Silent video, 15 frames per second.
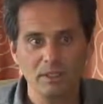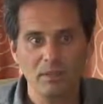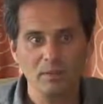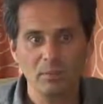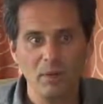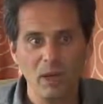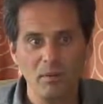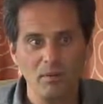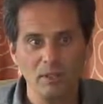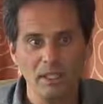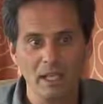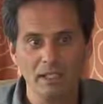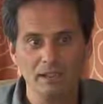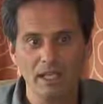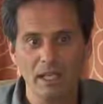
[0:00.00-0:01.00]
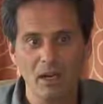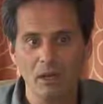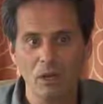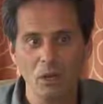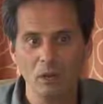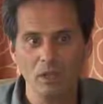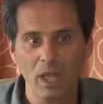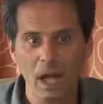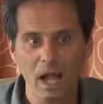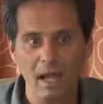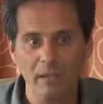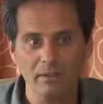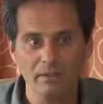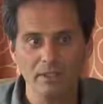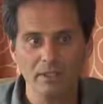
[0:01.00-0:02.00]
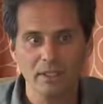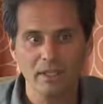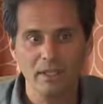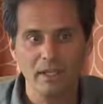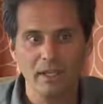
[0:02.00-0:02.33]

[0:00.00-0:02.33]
See, the problem with that is that our whole lives,